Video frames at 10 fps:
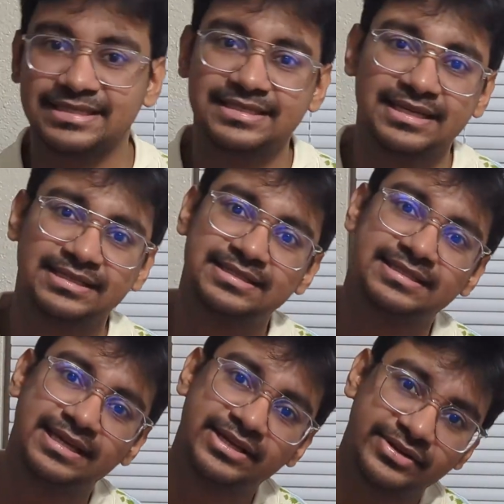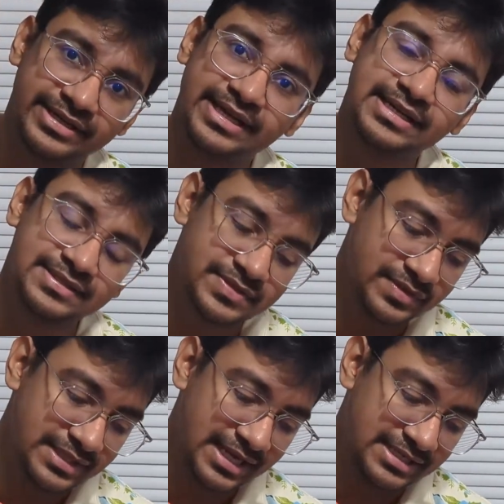designers, they create
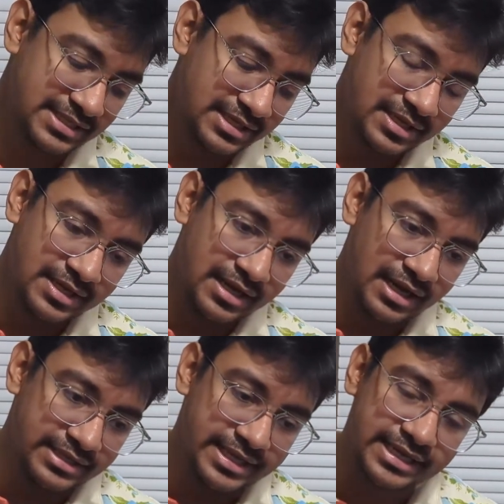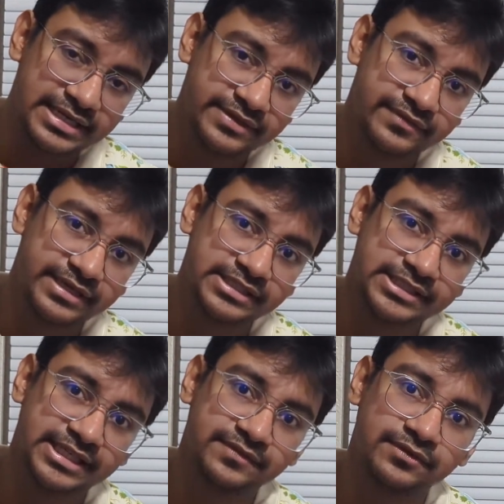so that they can
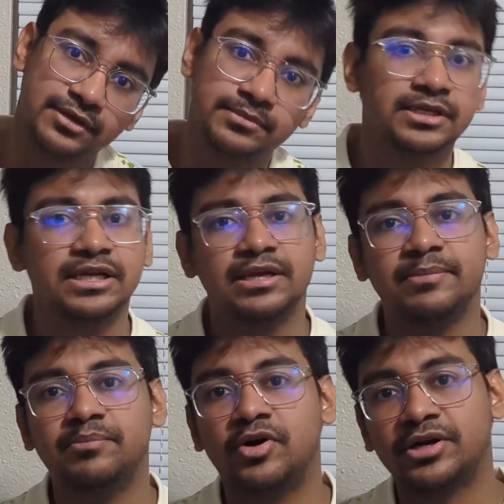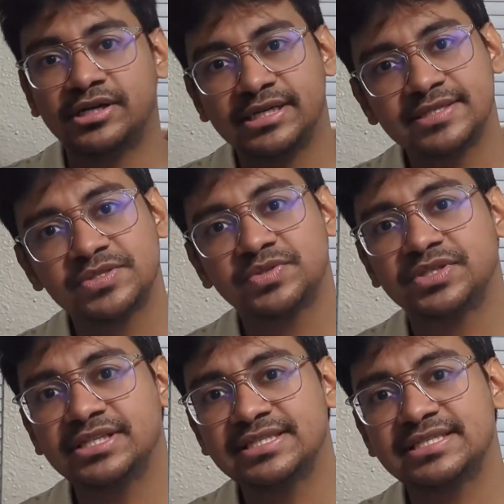differentiate from moderate
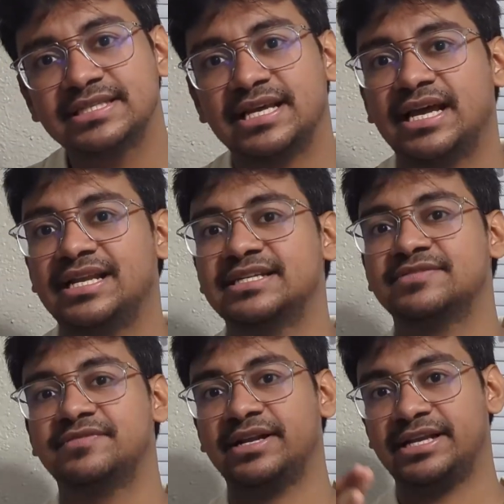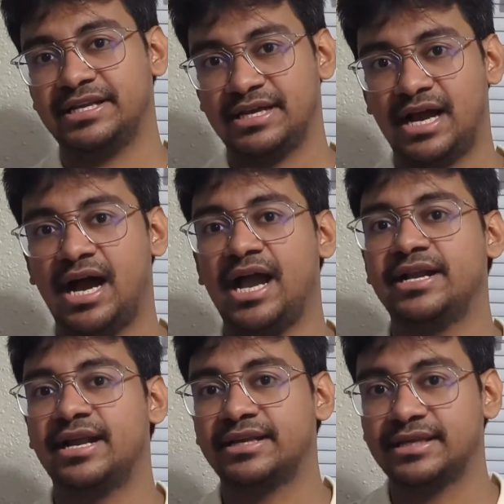students and very high
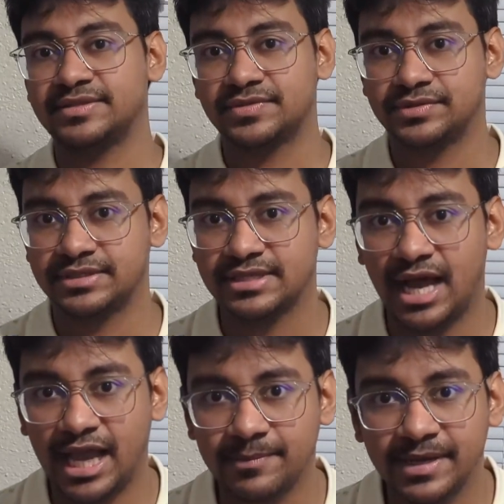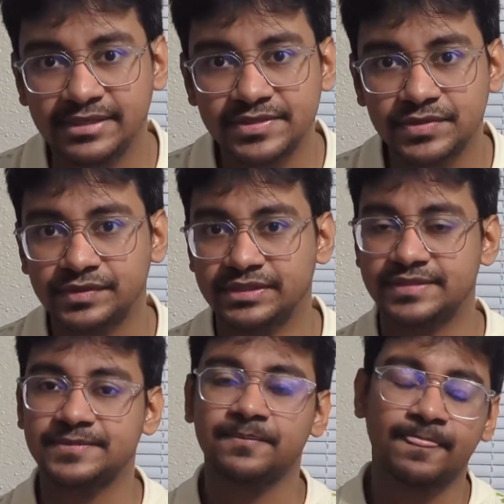ranking students, high band students.